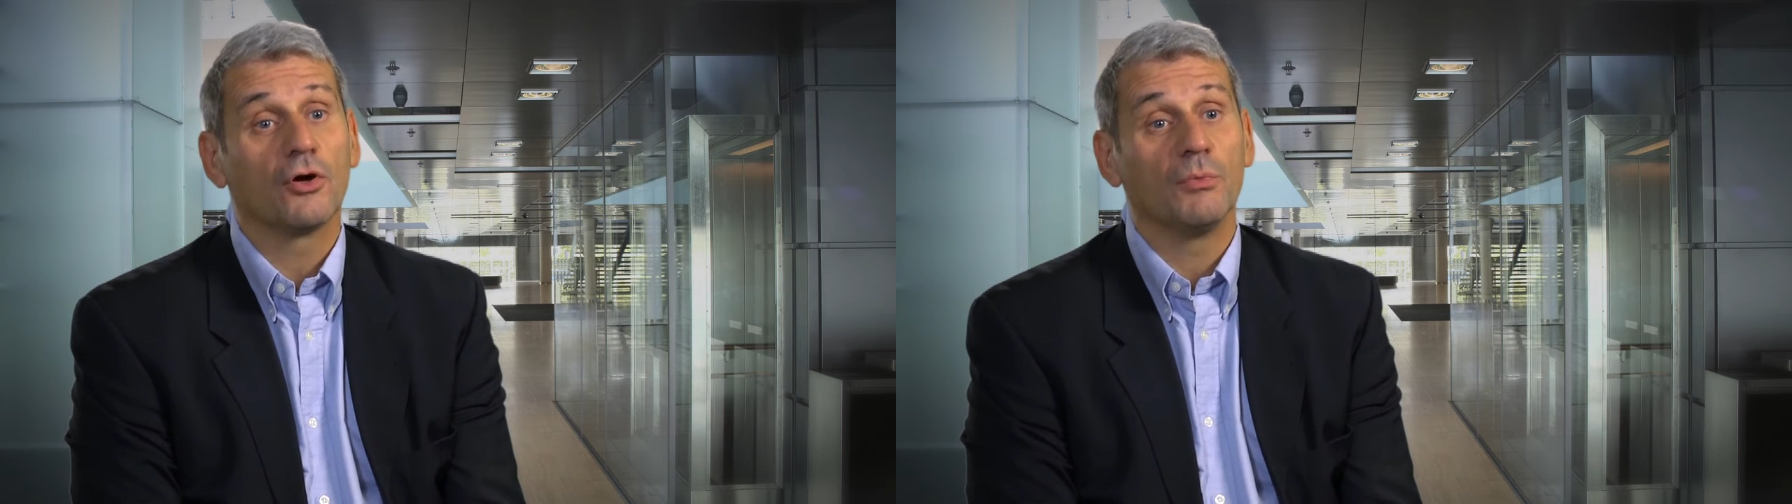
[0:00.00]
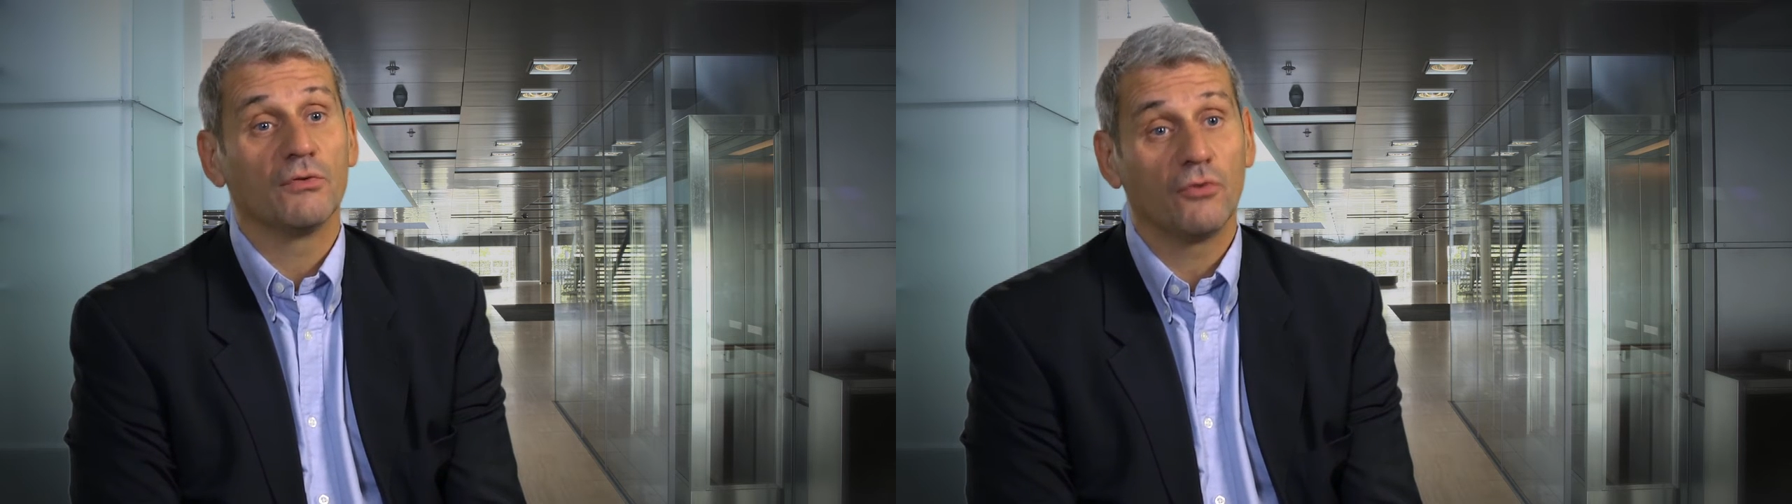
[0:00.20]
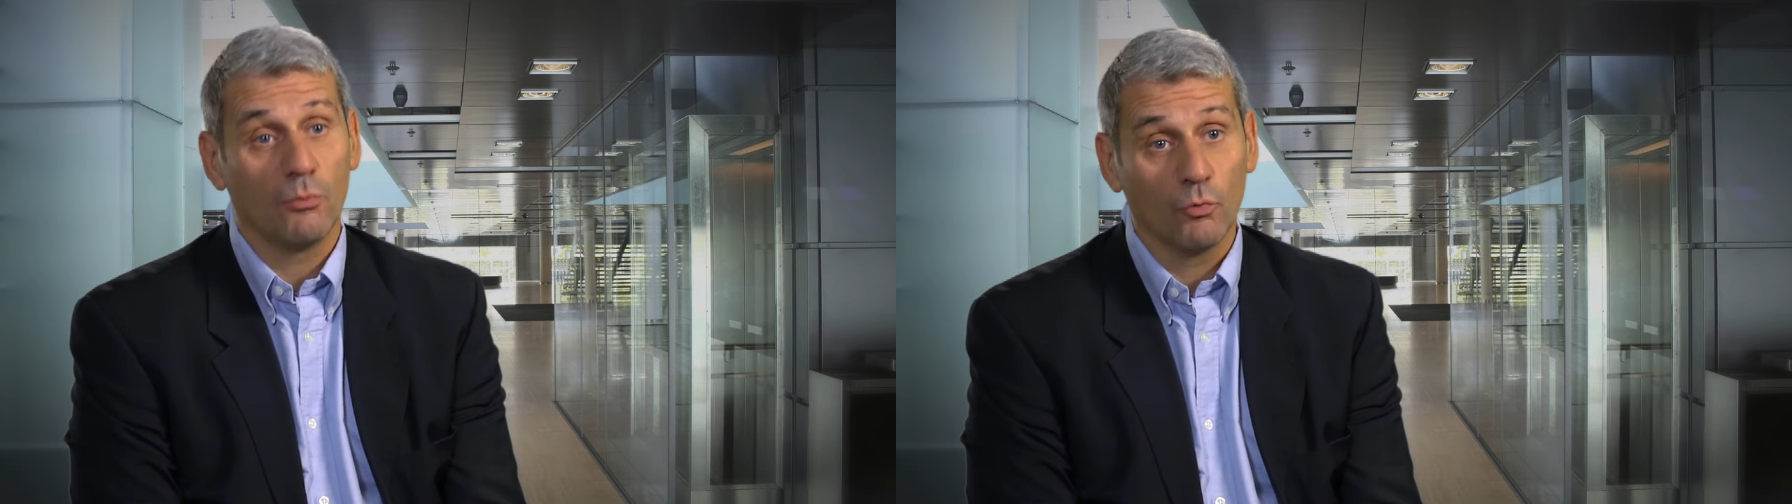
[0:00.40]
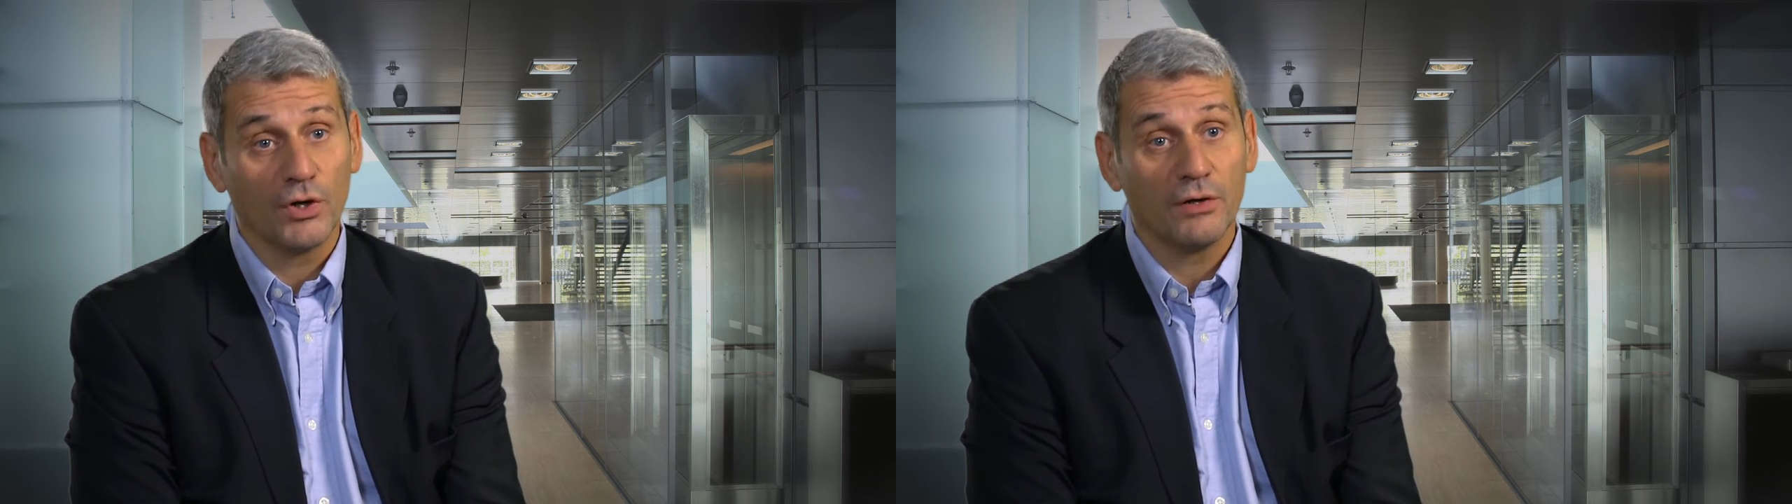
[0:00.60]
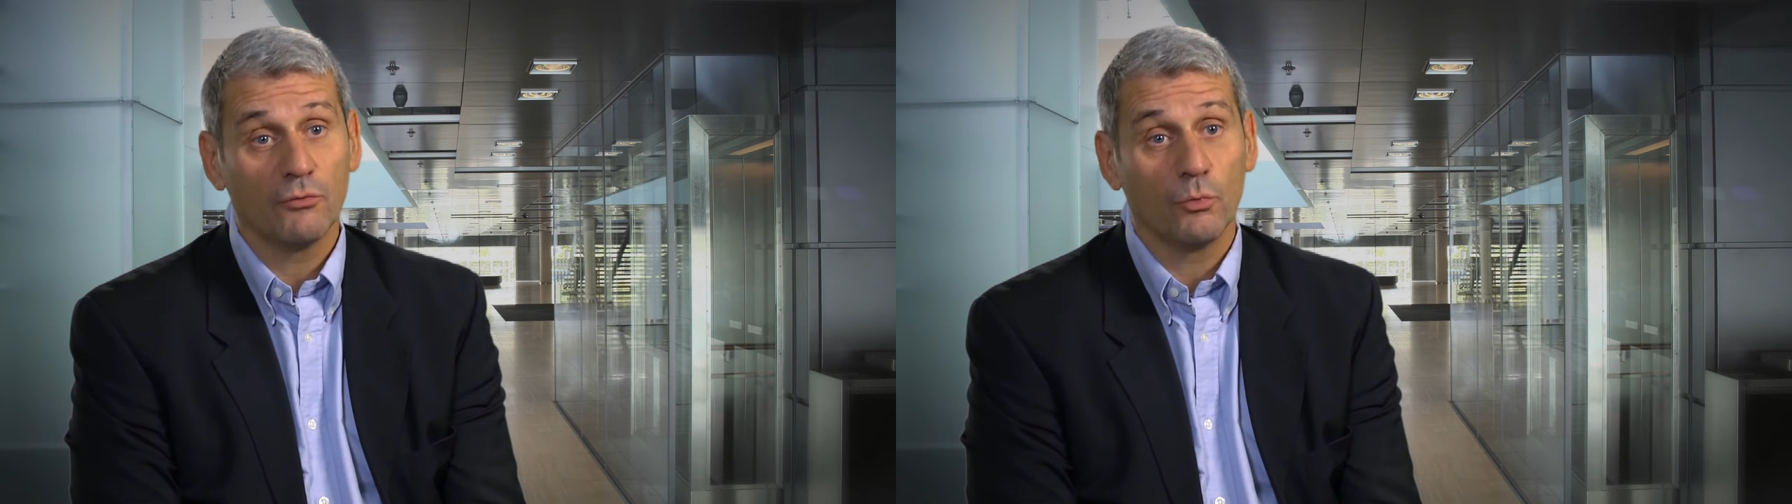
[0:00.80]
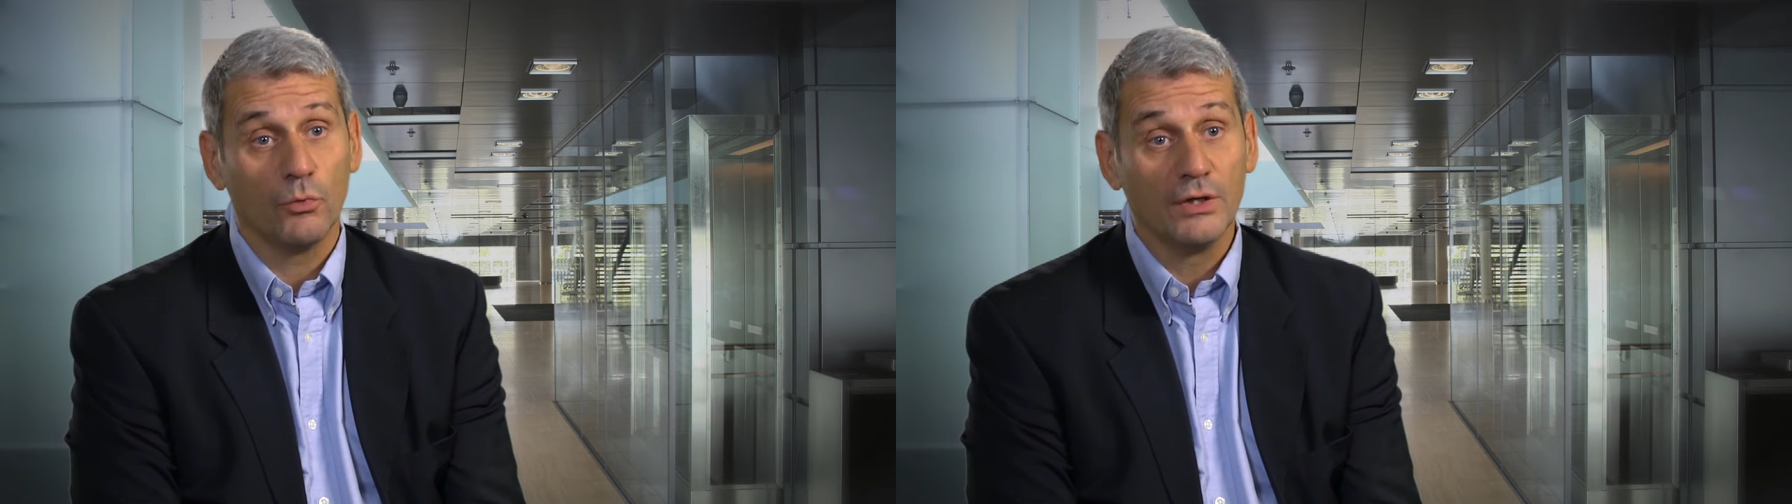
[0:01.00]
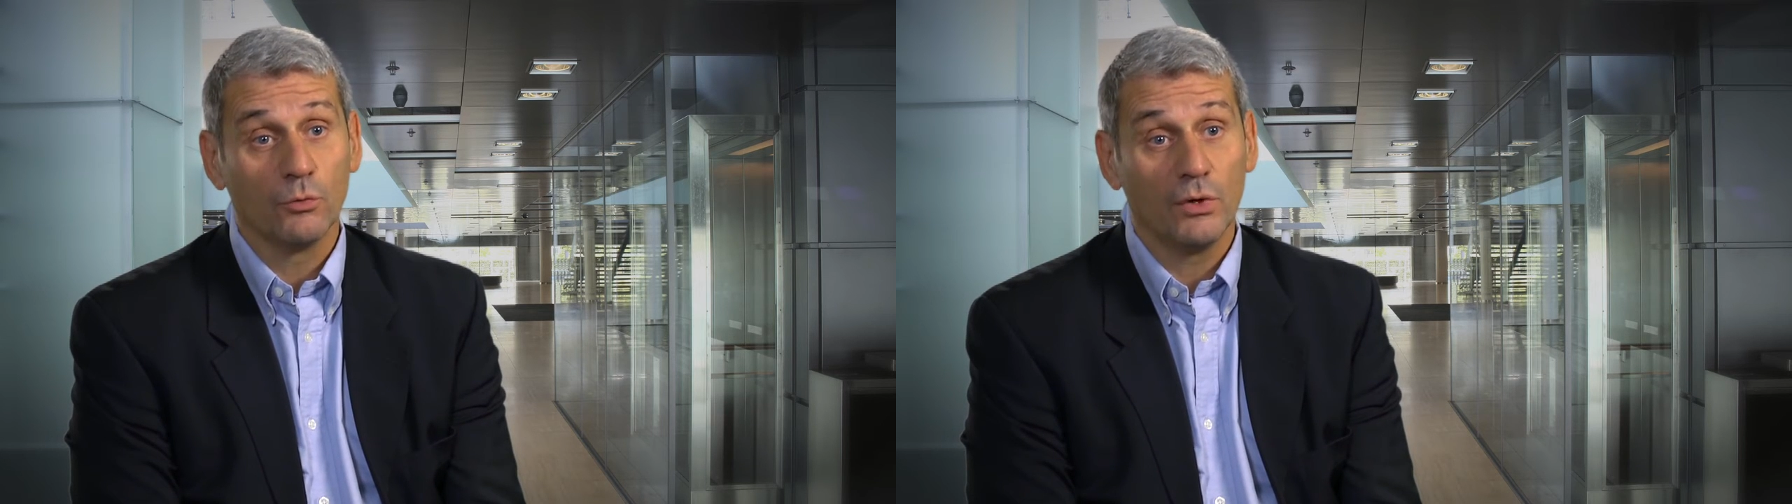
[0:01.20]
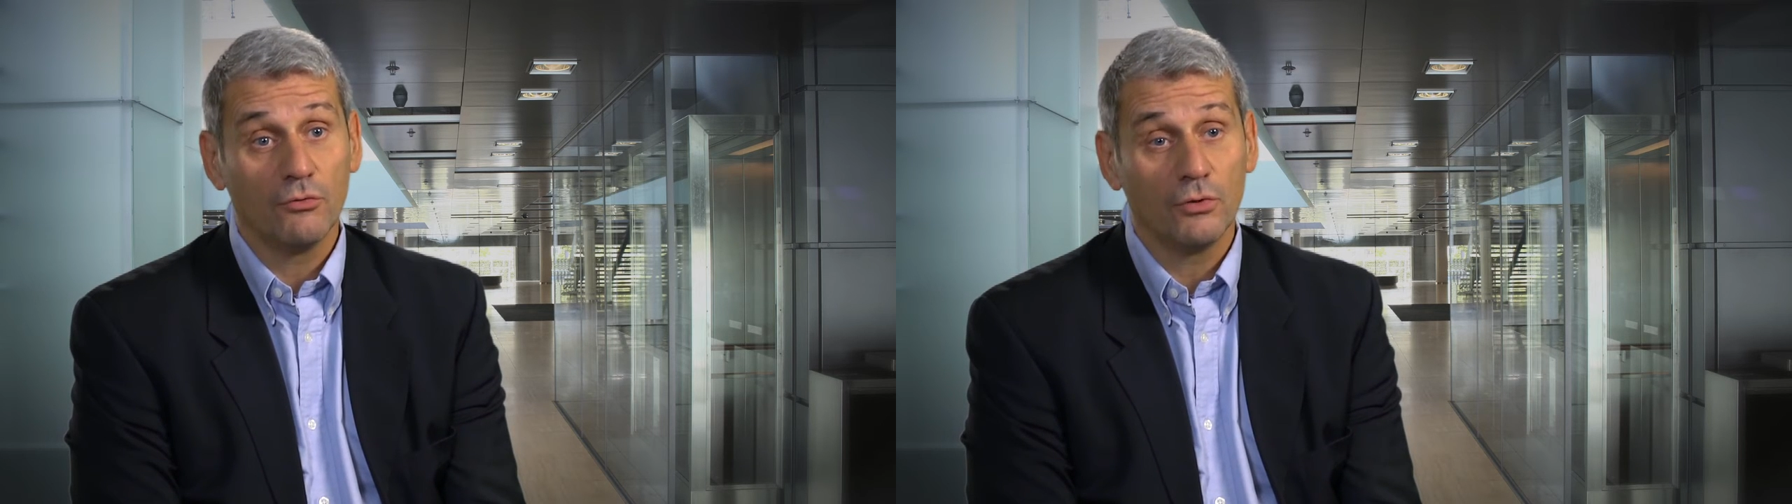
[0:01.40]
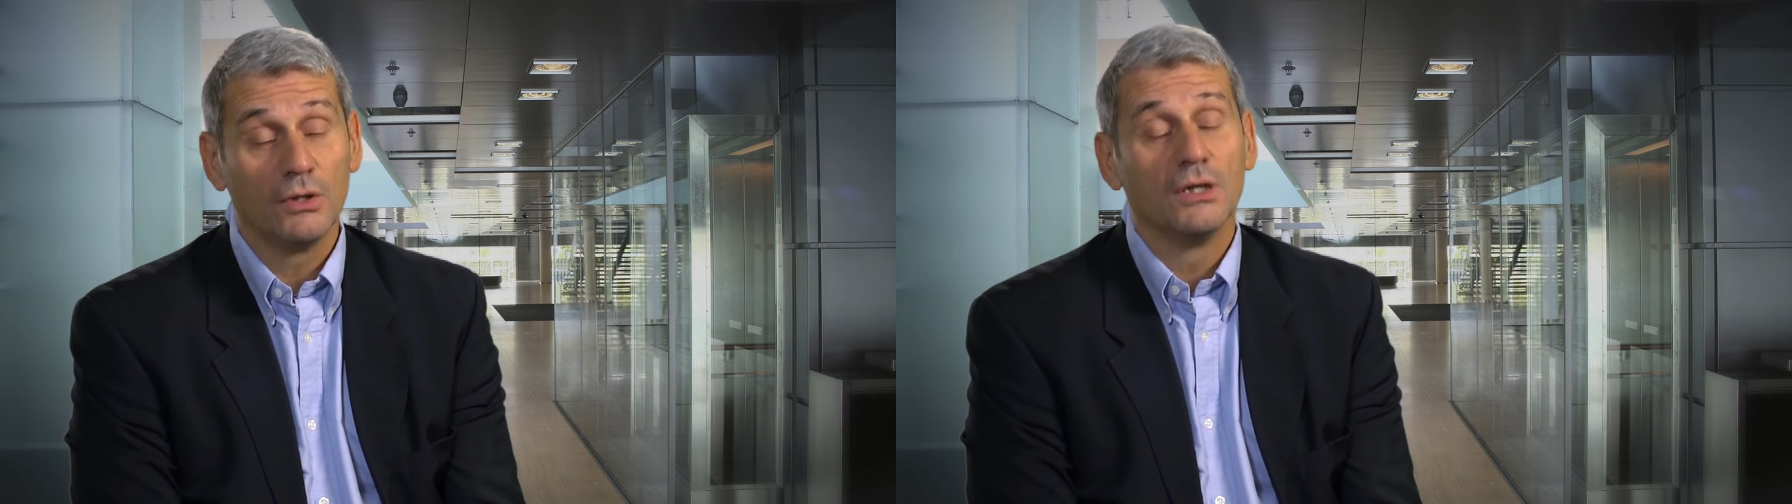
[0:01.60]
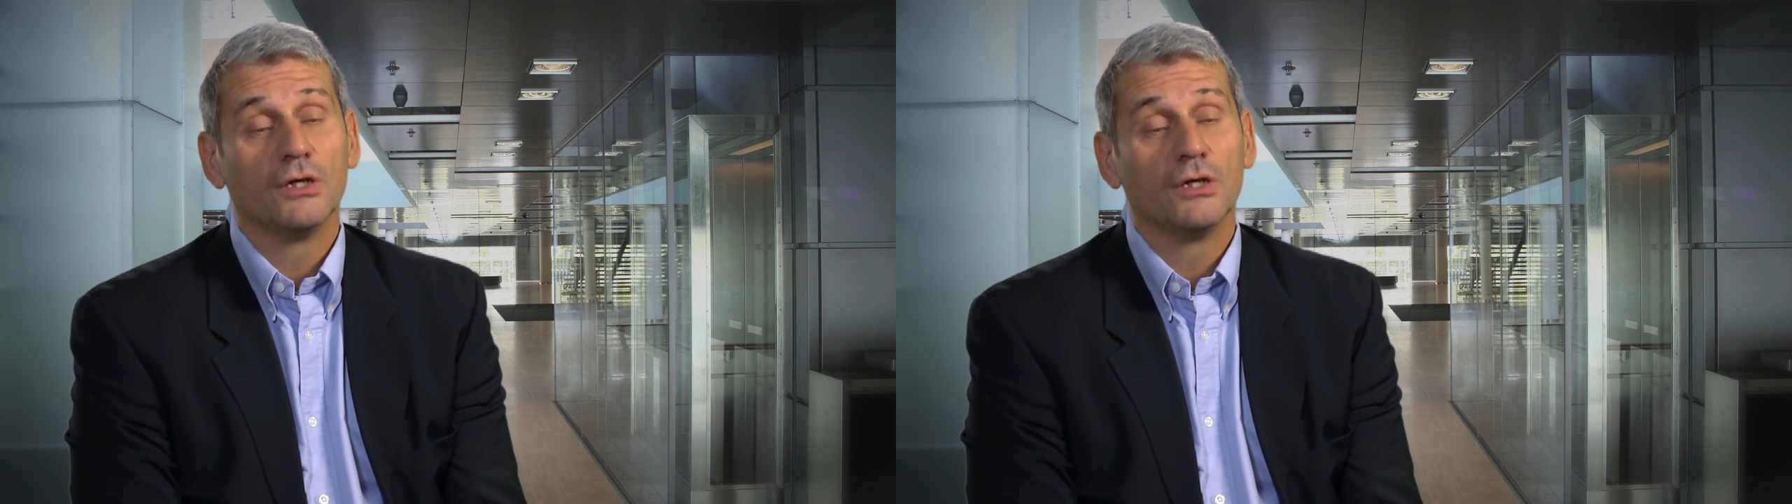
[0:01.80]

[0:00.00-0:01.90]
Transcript: coming from Wind River